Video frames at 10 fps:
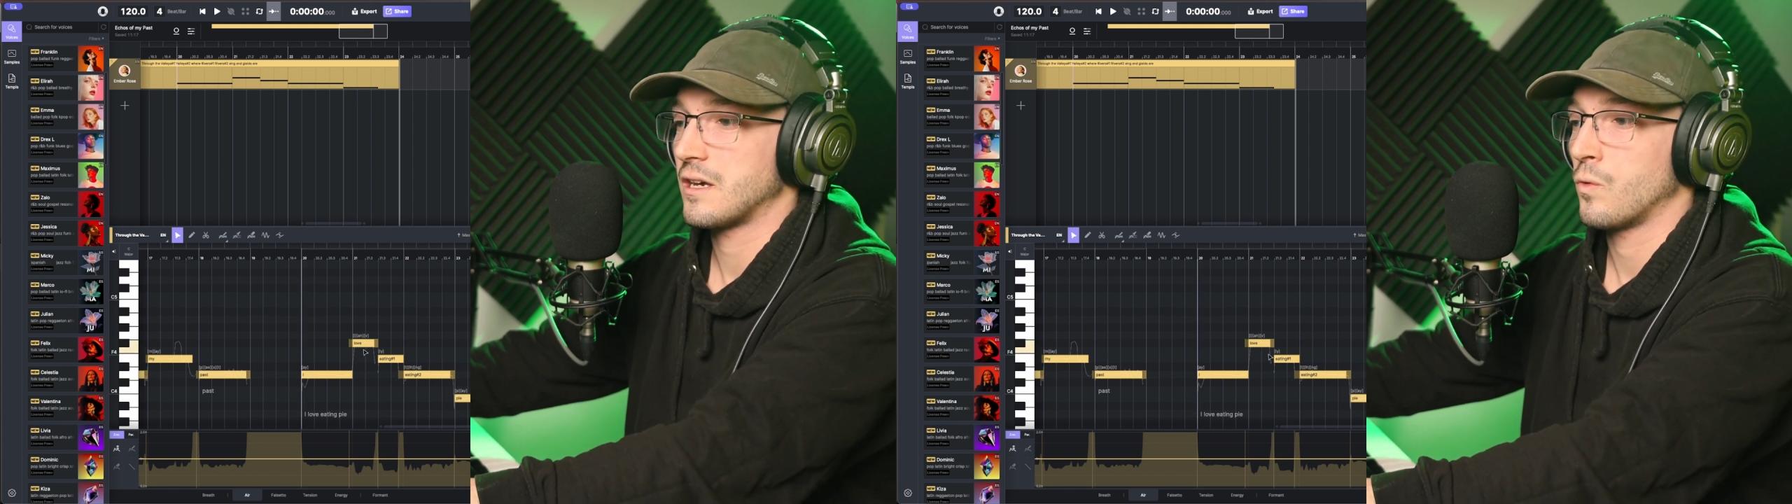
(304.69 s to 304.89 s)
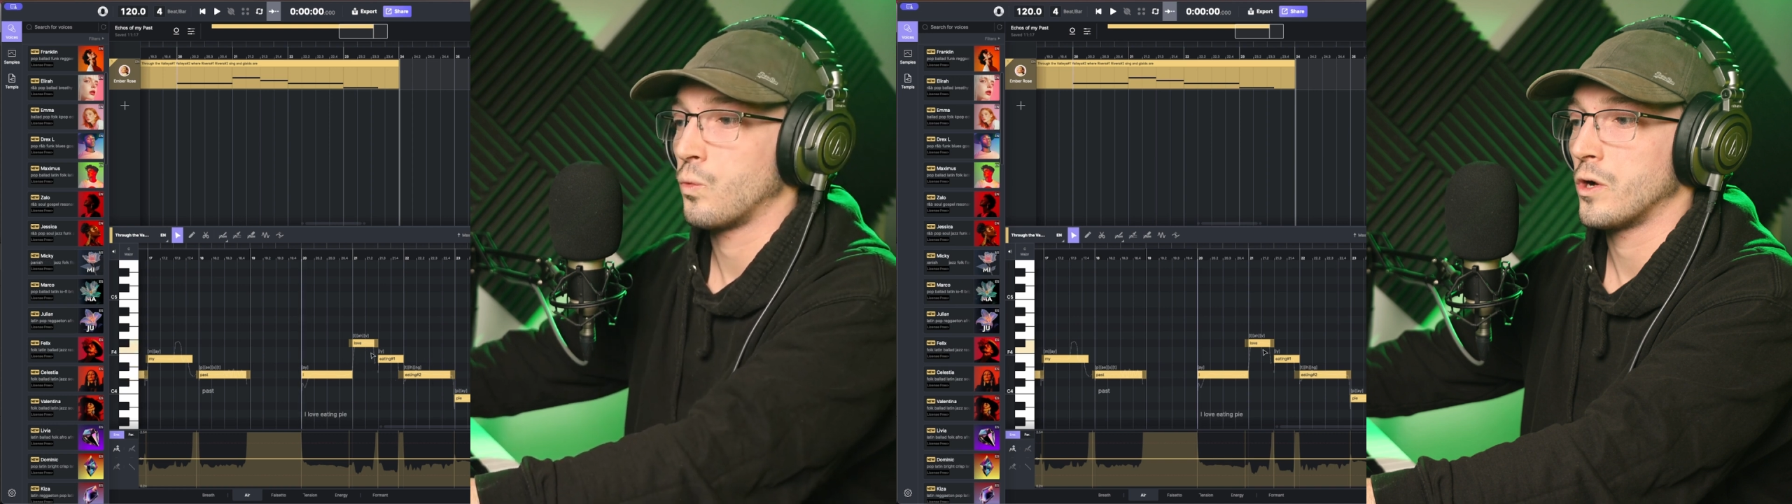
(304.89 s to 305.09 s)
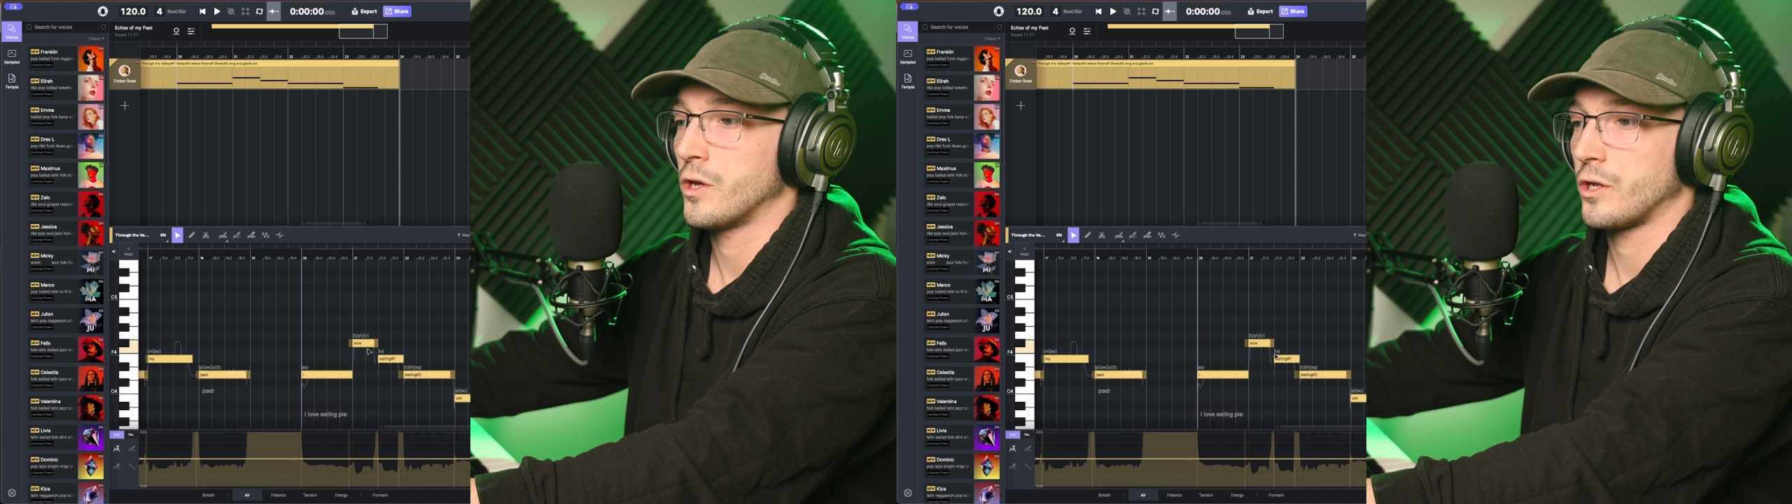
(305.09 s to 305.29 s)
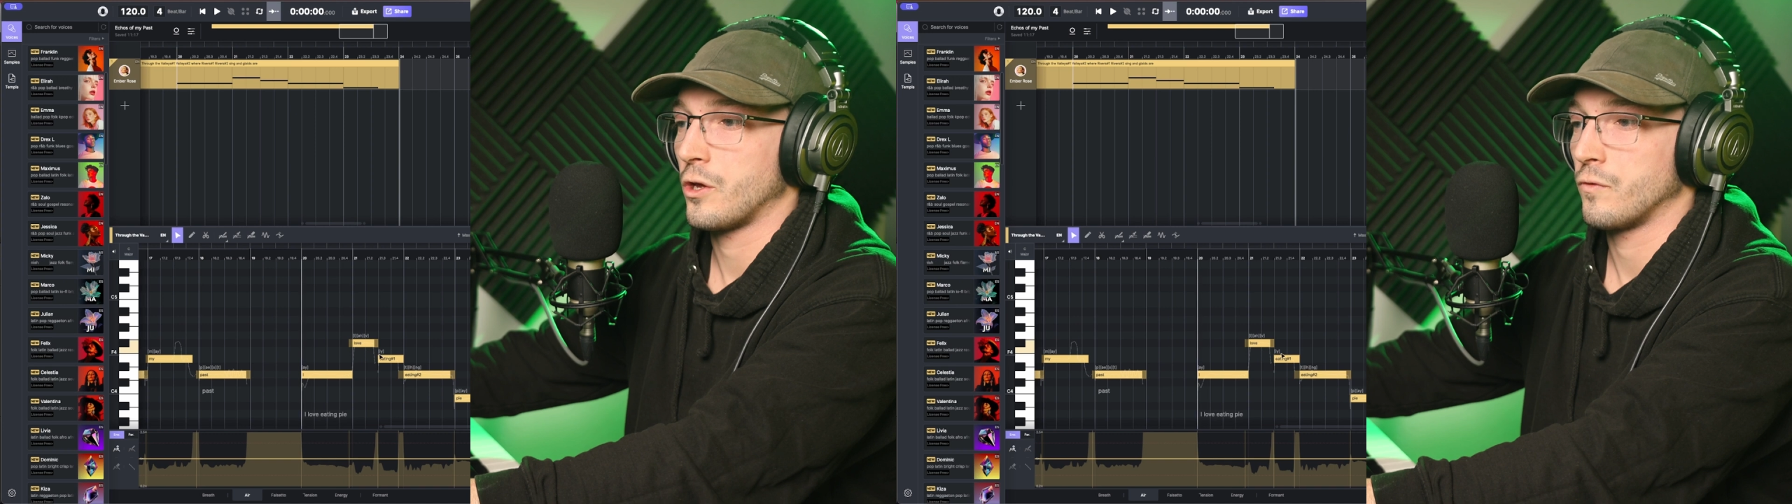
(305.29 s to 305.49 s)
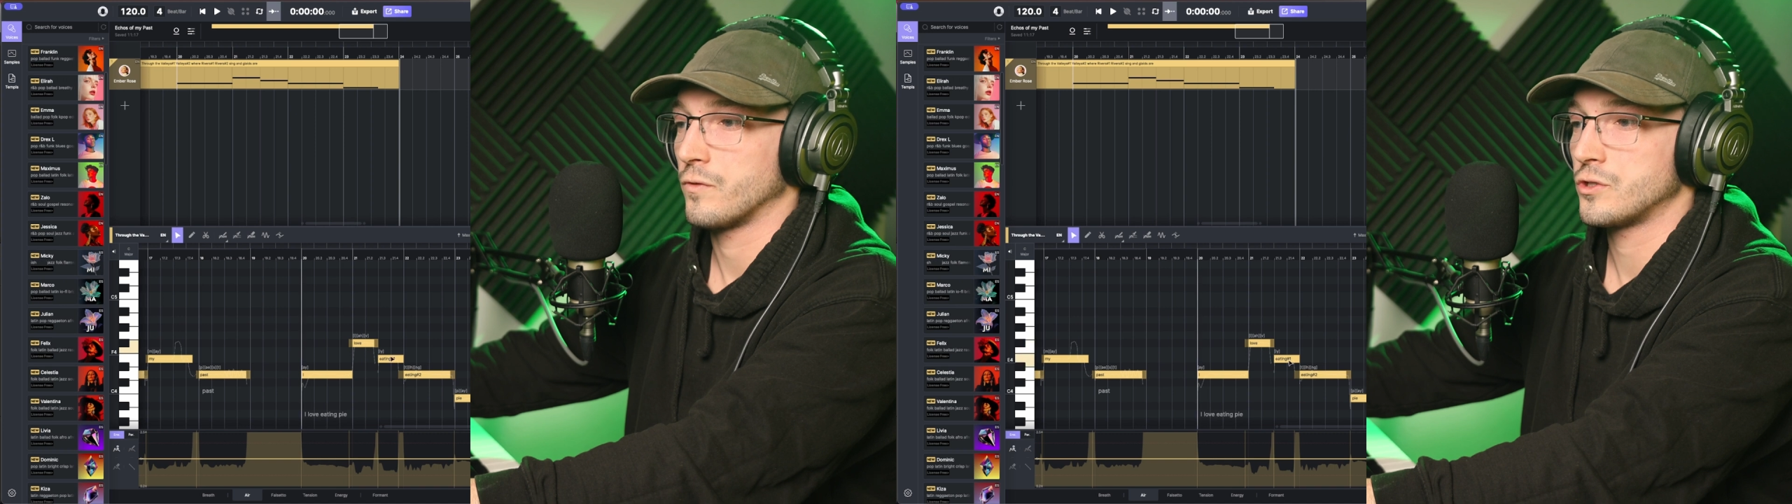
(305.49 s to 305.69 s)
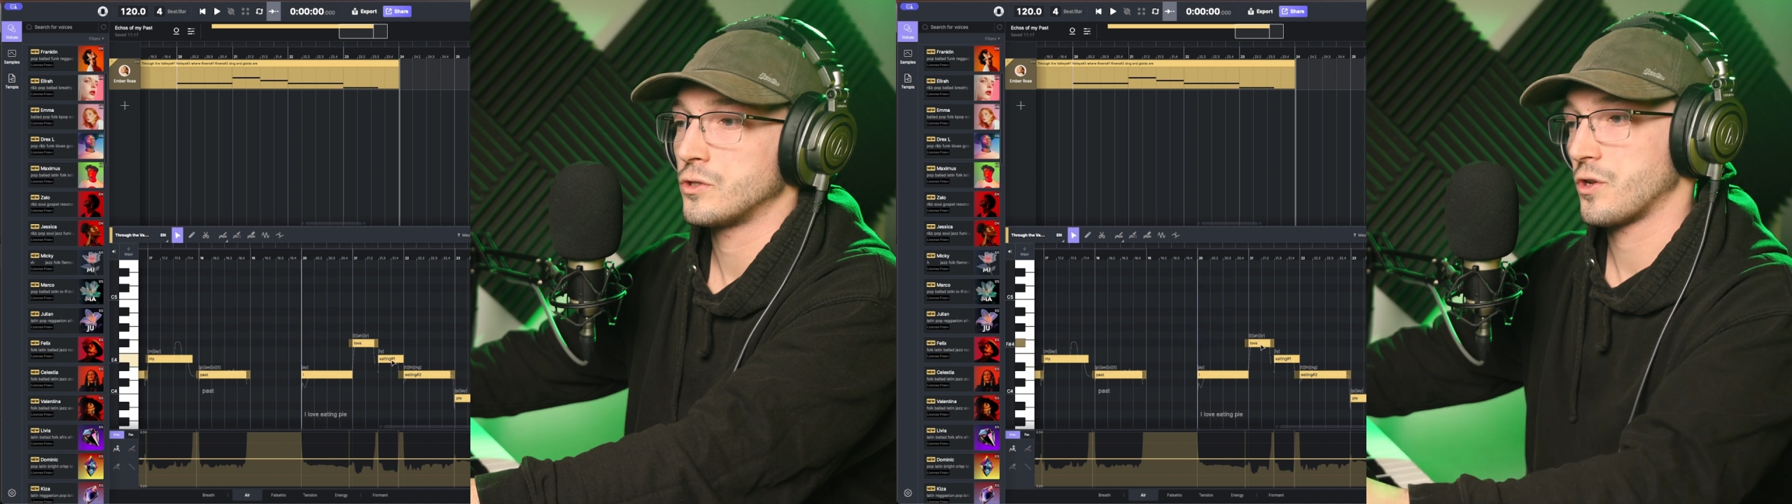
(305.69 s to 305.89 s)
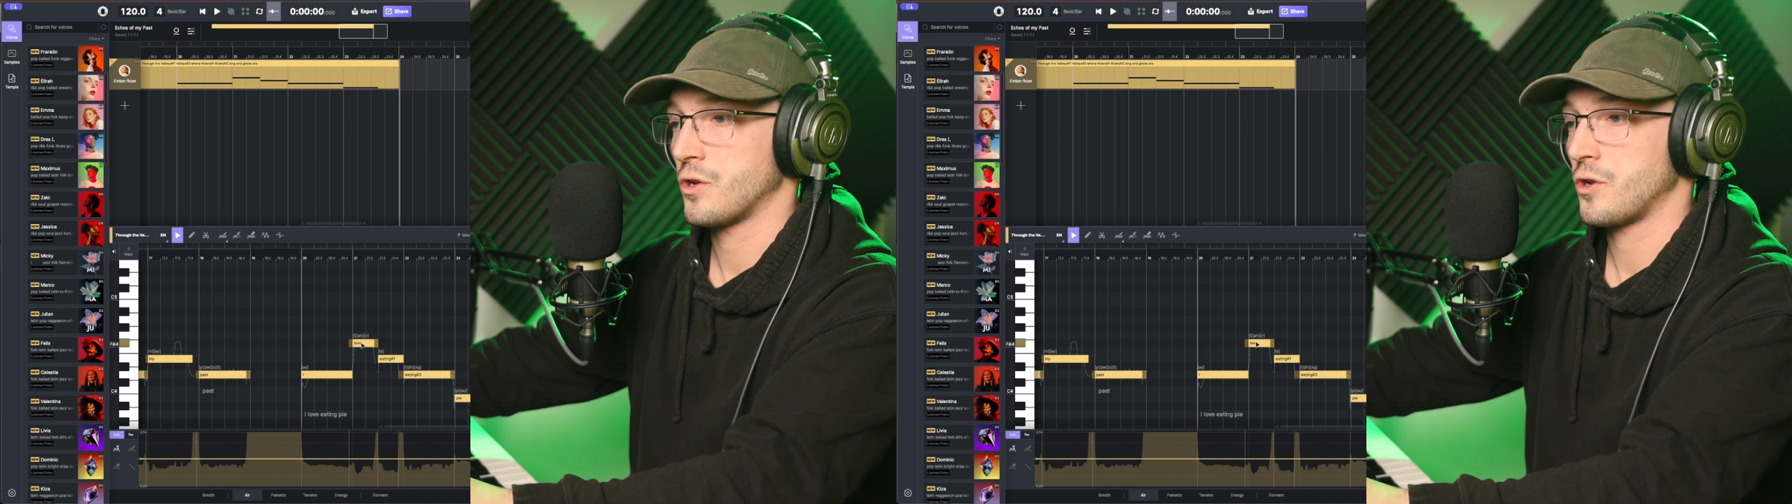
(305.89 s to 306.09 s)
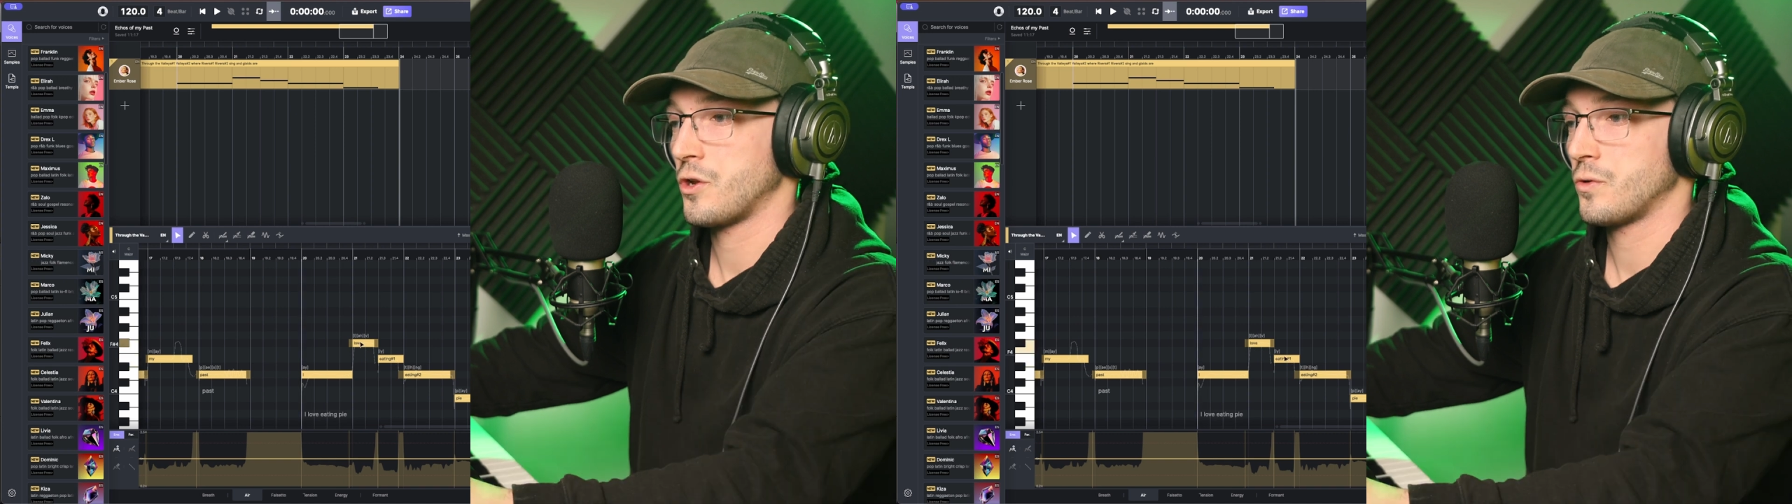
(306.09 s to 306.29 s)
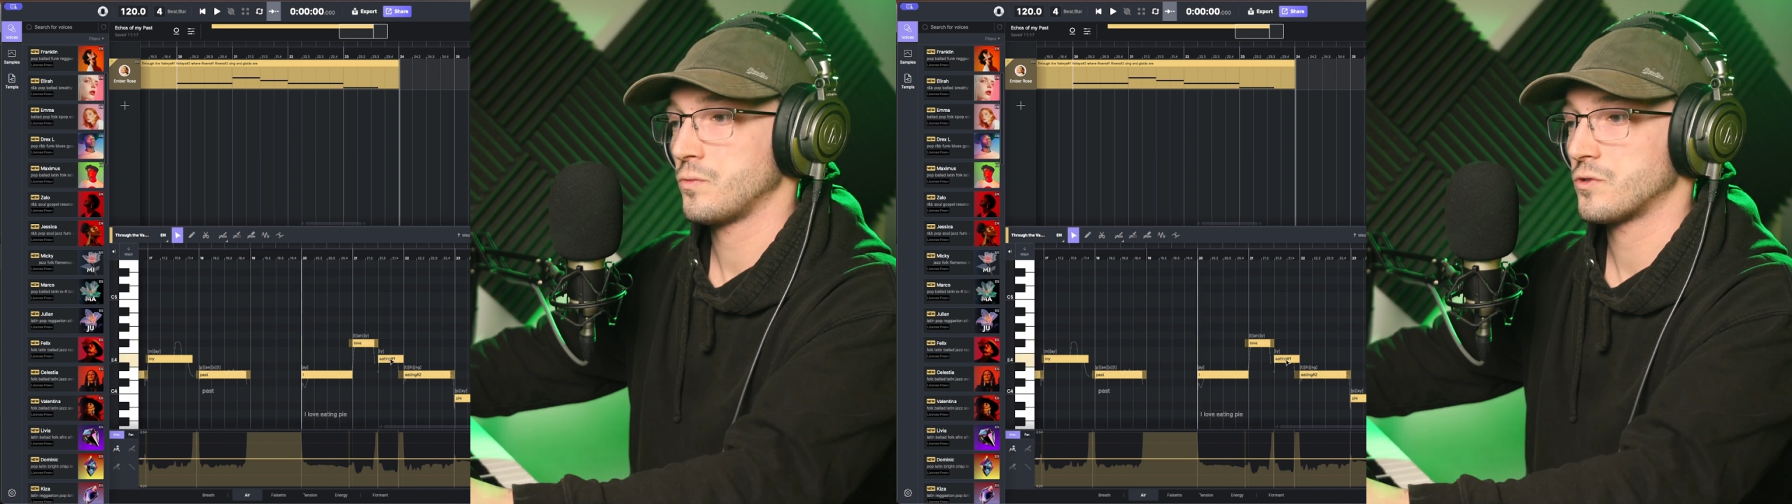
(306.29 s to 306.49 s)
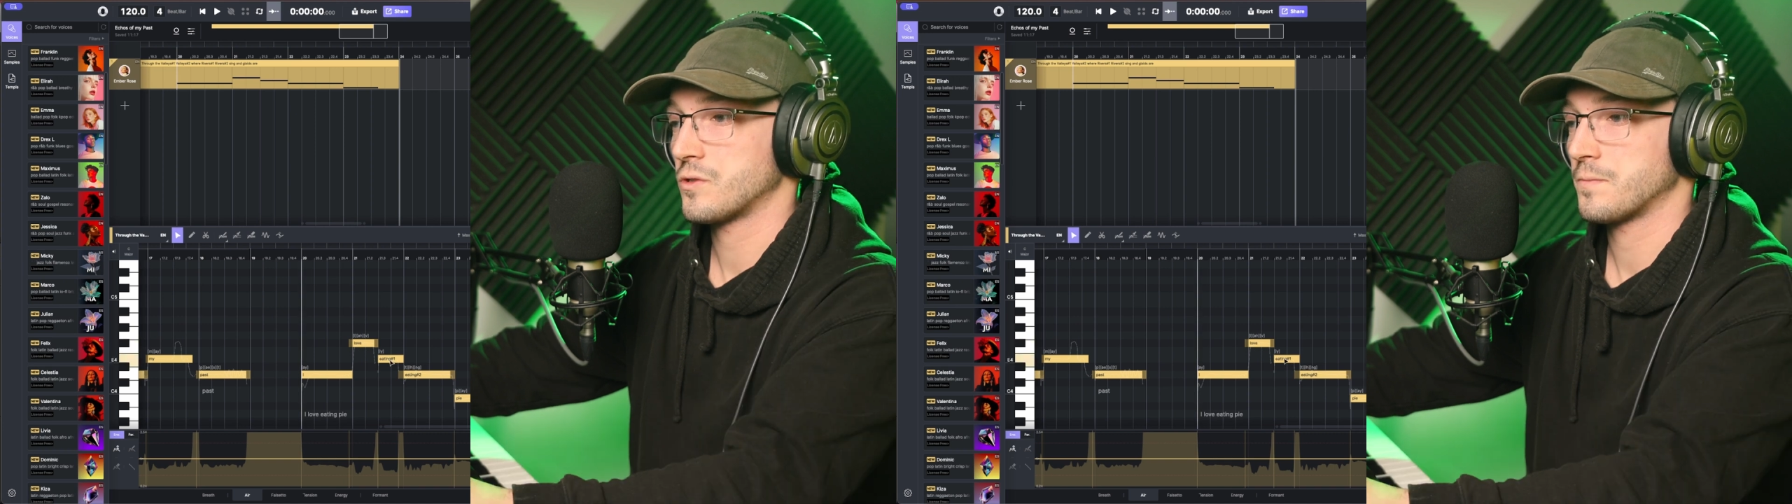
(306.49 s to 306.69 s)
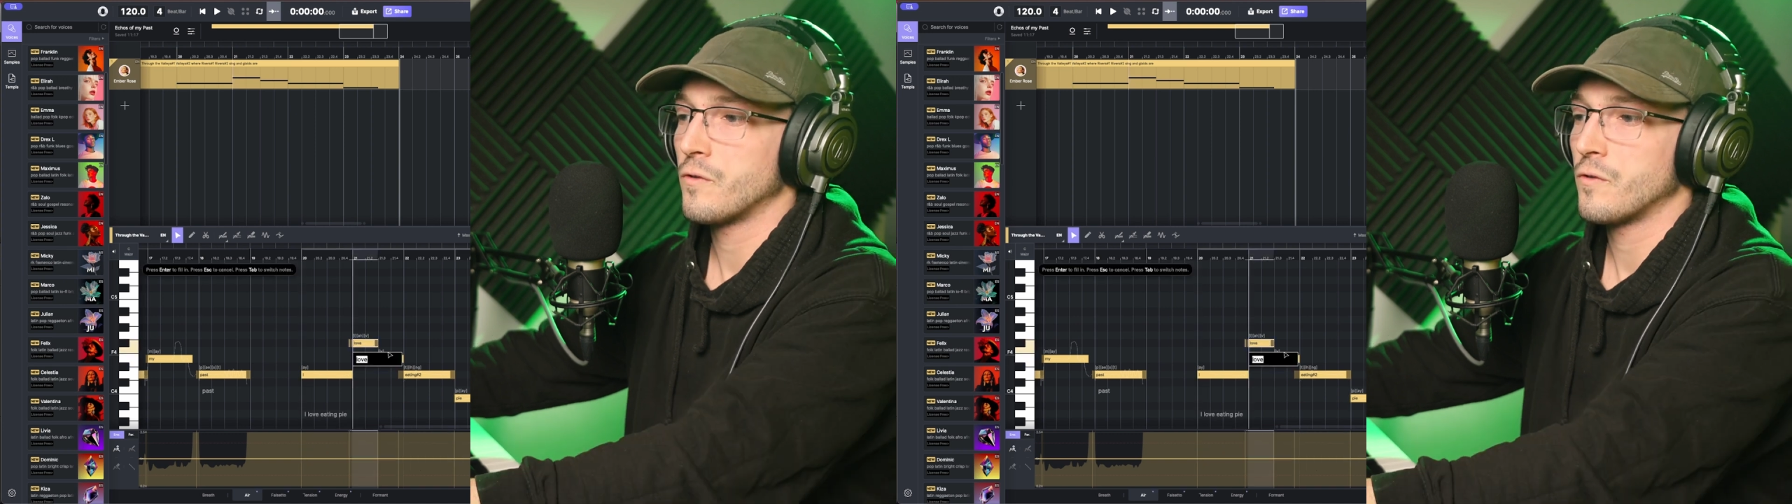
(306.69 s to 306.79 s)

a word over to notes.